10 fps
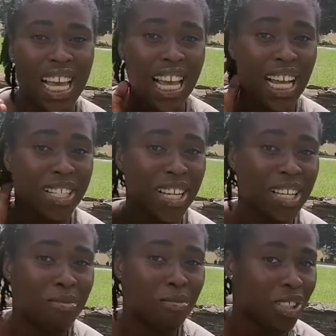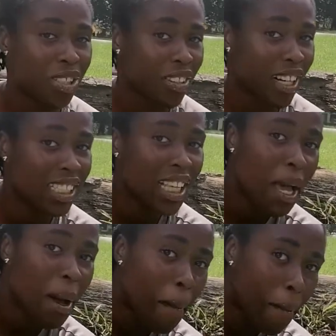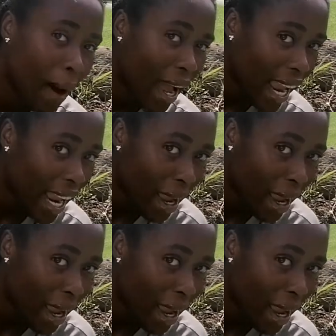I actually moisturize my